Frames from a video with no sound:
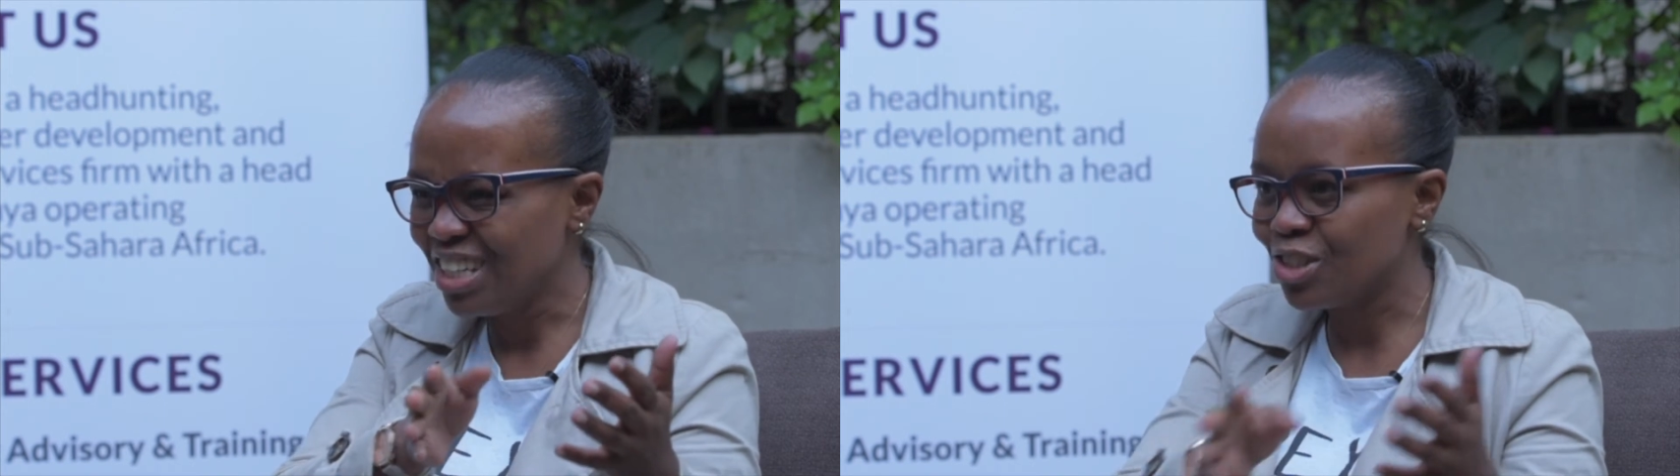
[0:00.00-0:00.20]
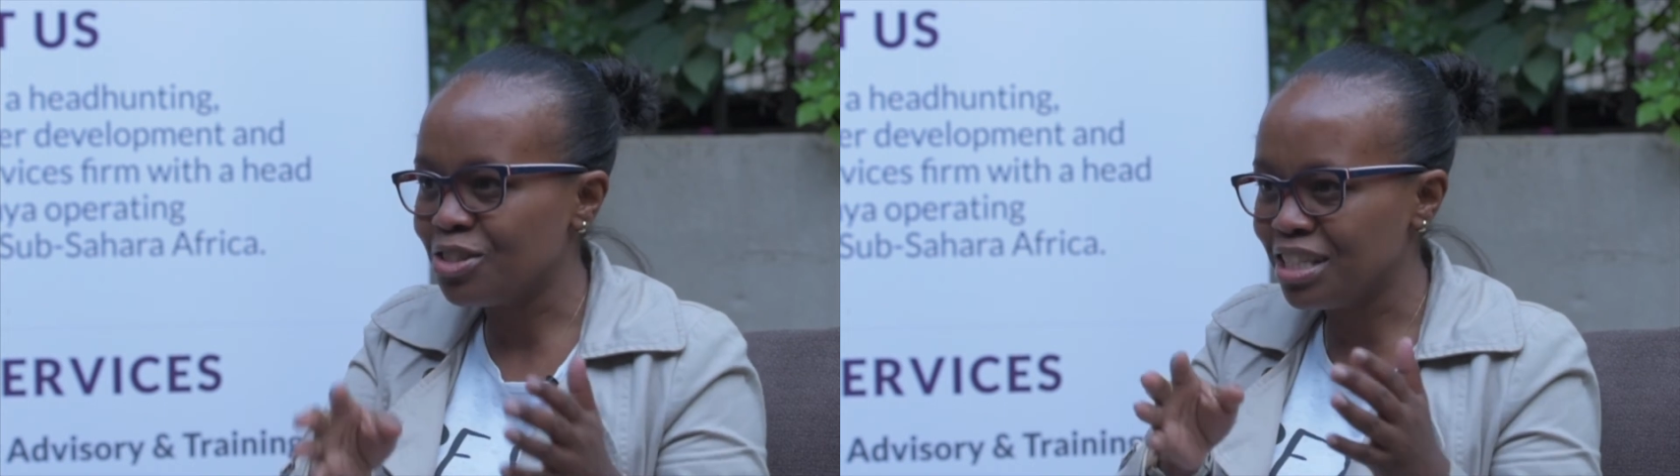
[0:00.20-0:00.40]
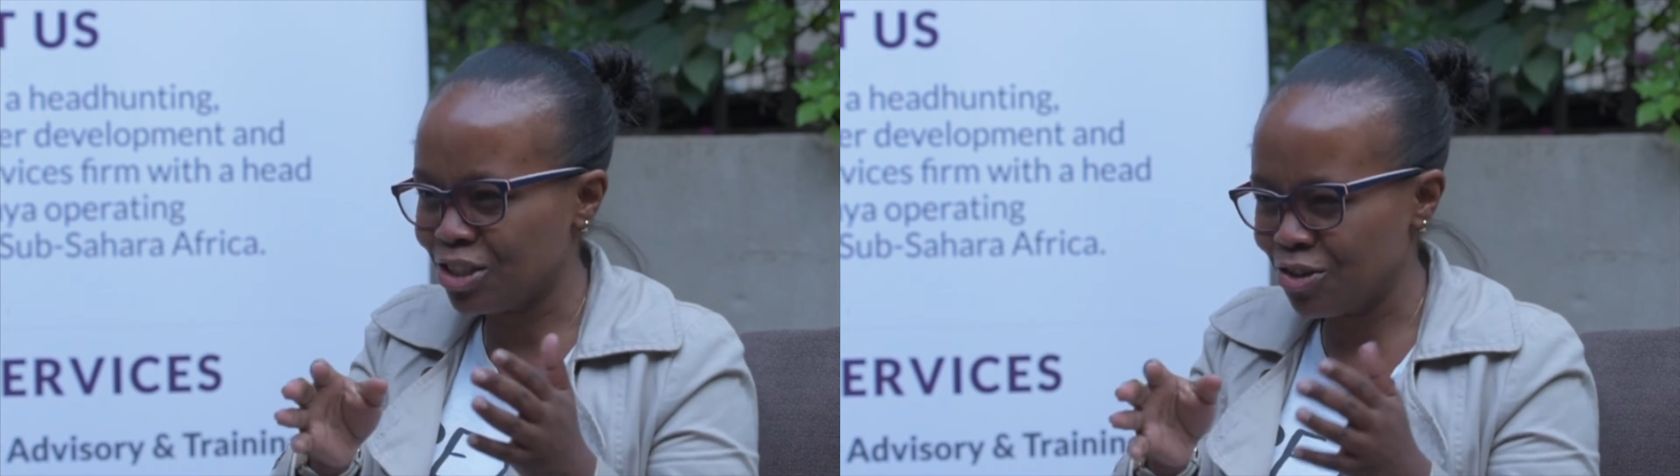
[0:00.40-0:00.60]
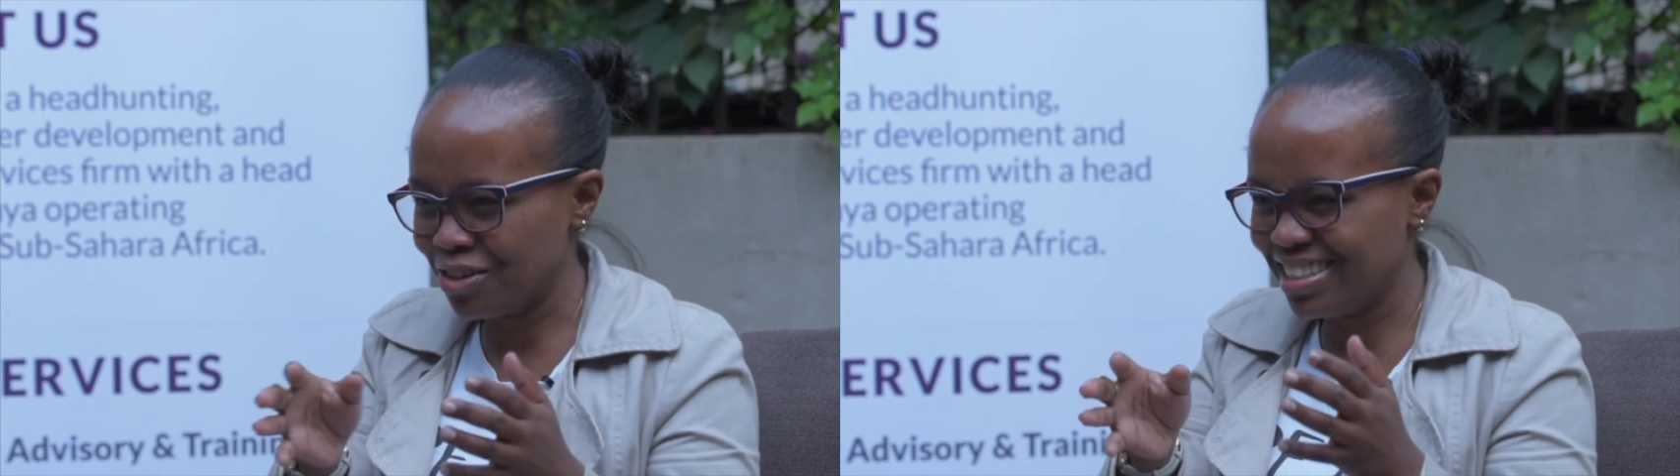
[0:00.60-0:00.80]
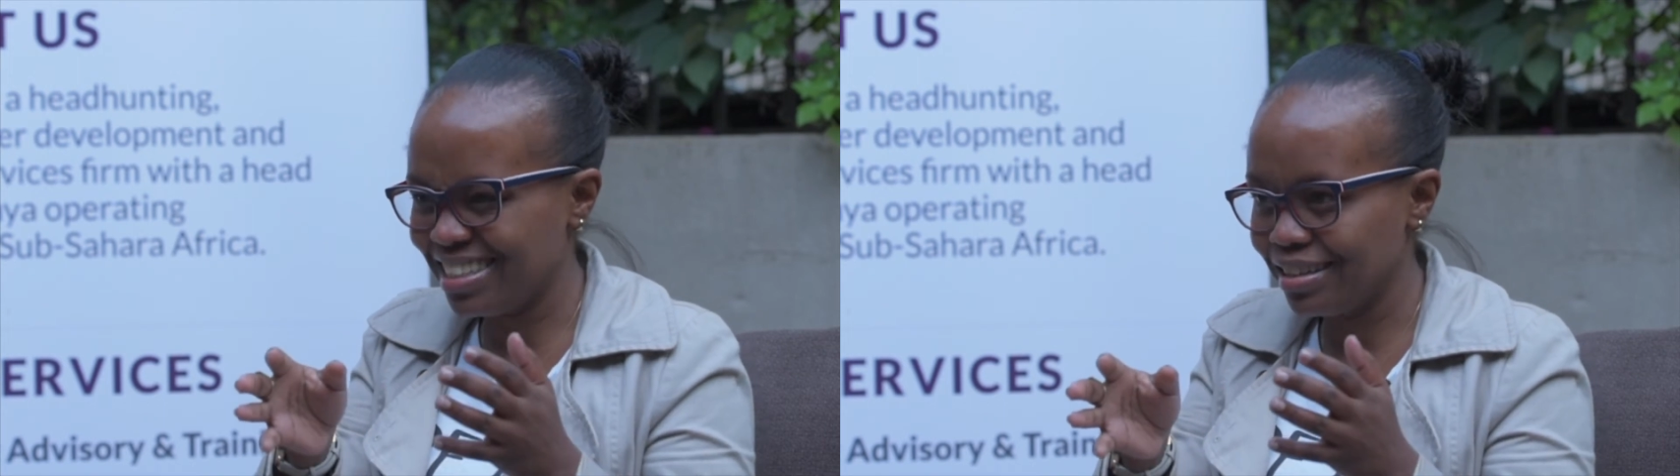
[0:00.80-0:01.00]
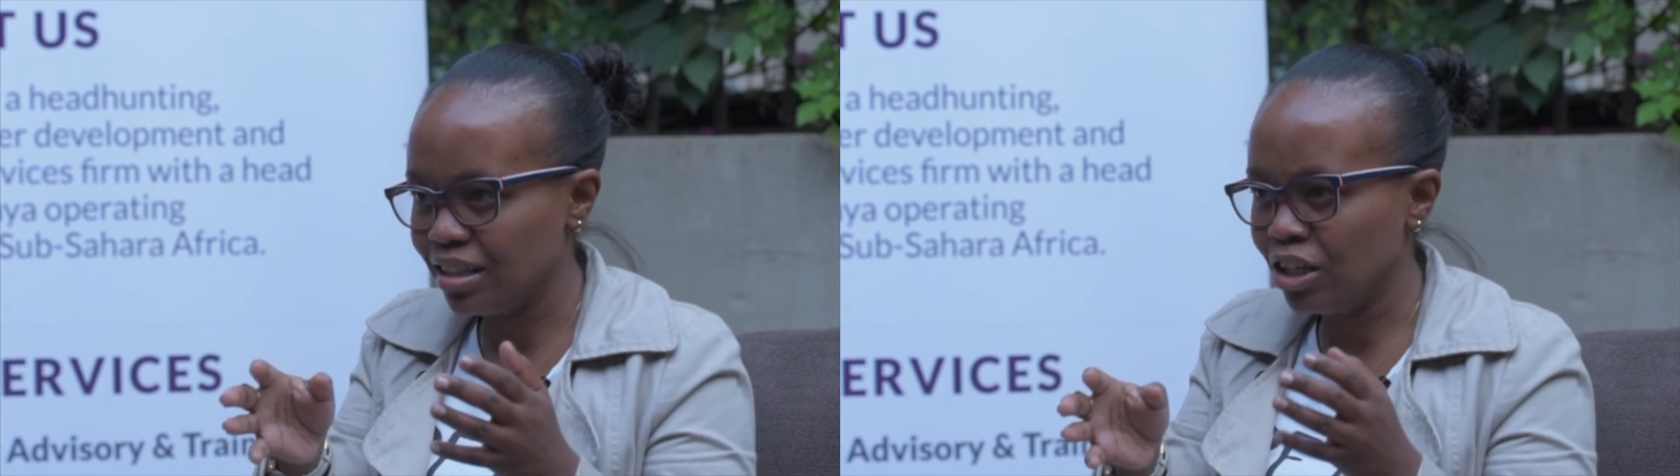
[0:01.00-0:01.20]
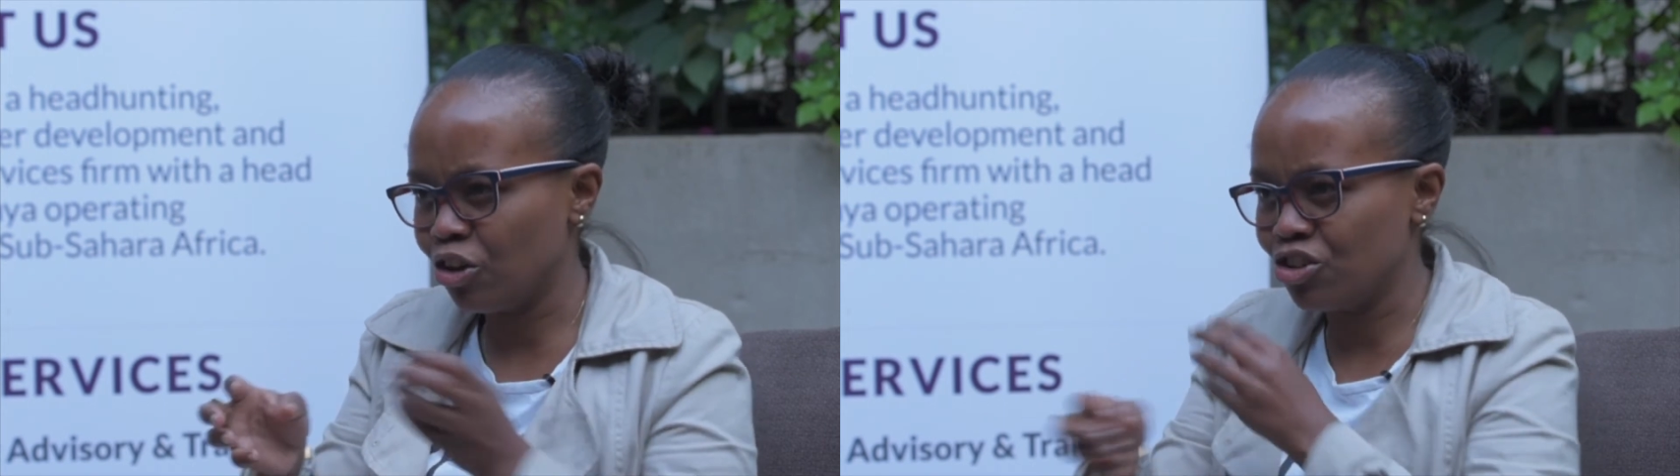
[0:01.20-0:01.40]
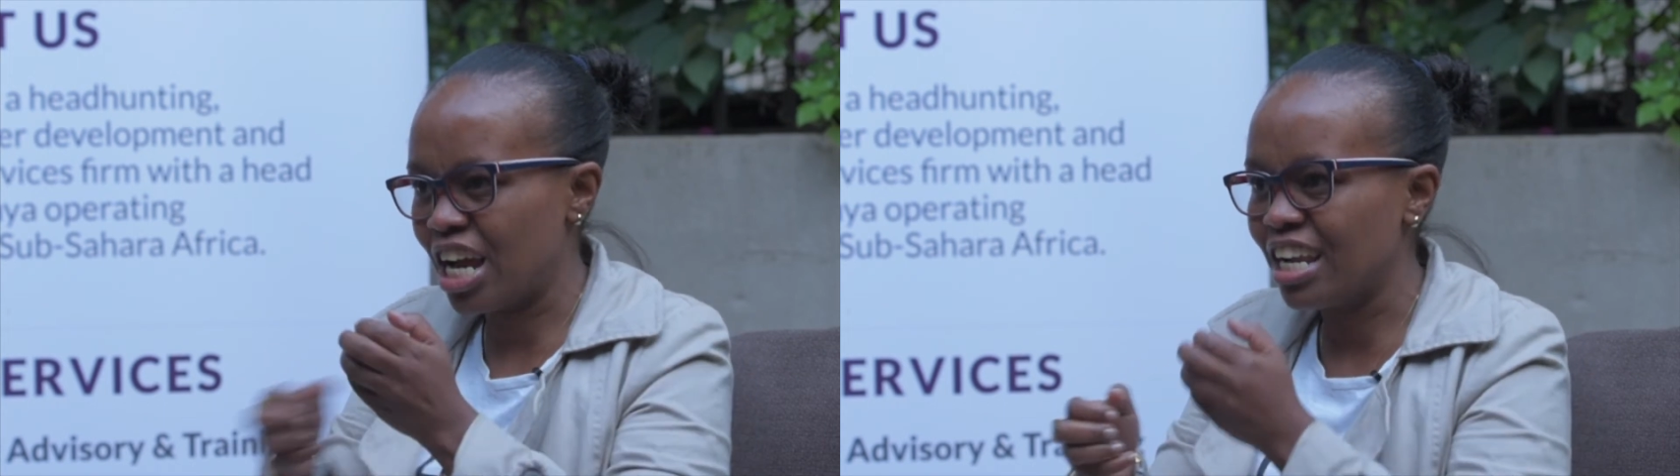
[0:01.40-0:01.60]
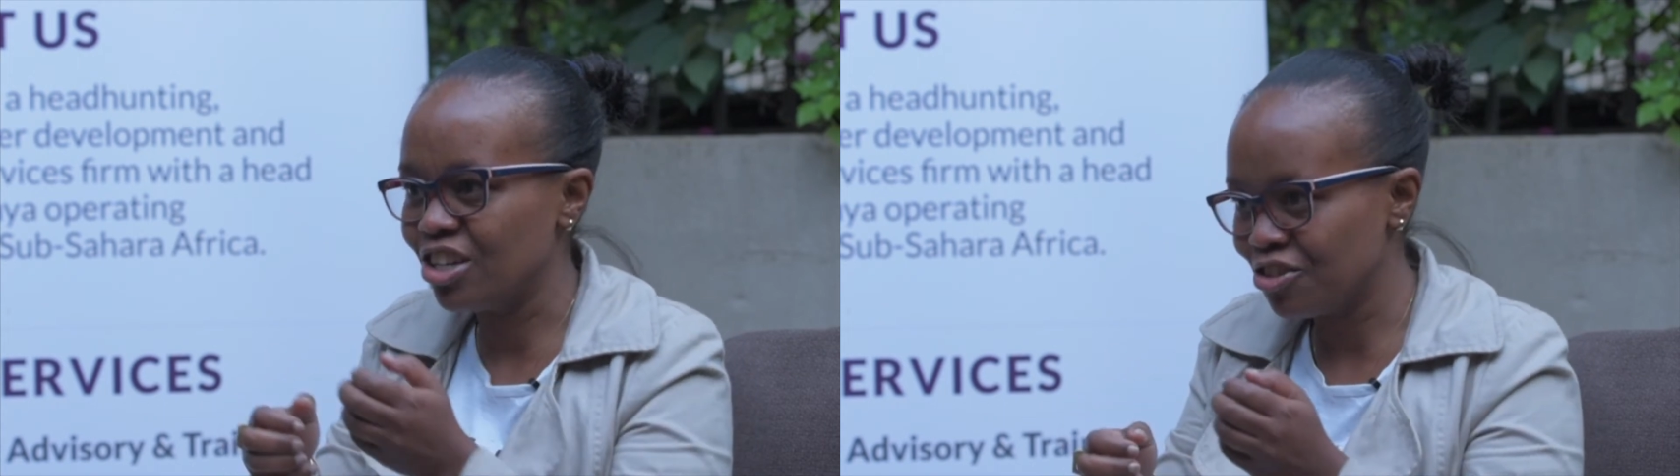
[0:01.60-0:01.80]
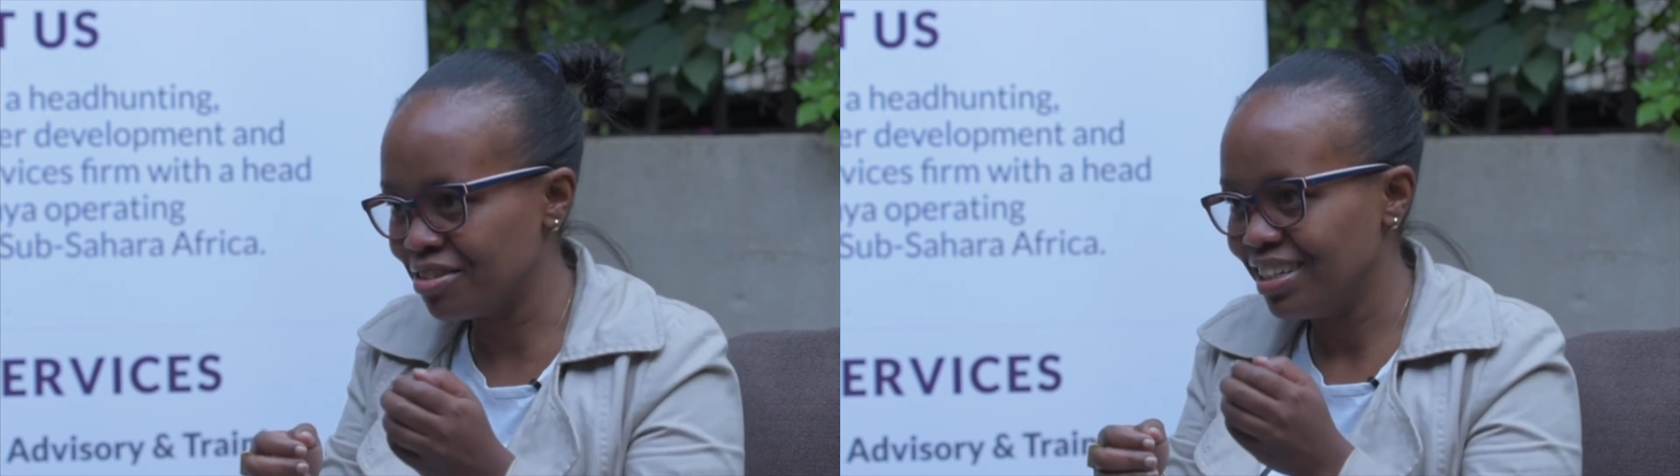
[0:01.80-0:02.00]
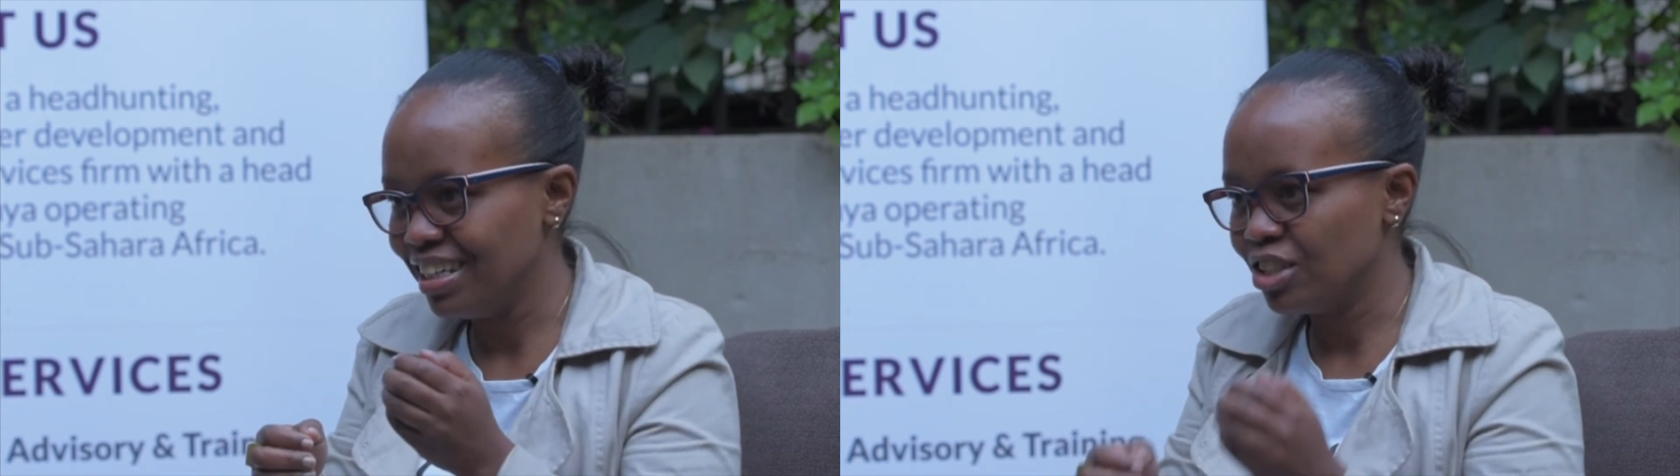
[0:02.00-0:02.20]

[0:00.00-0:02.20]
So you see, it's not, you're not challenged.